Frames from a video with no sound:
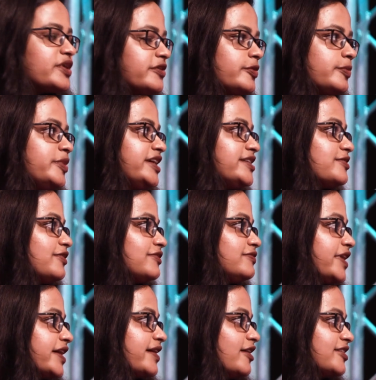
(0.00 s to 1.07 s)
want a repeat
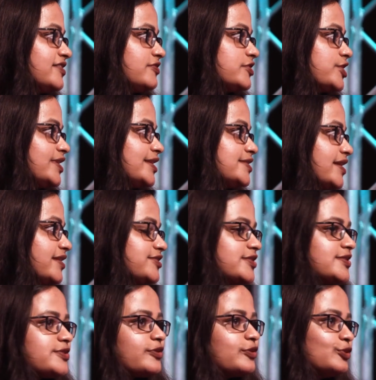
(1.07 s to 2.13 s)
of like artificial
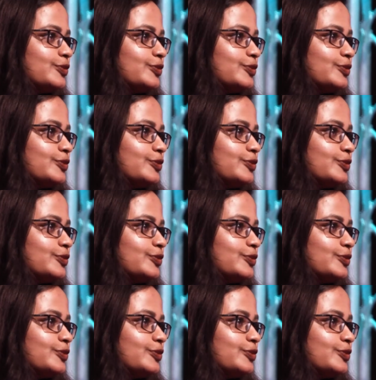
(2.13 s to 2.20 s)
intelligence on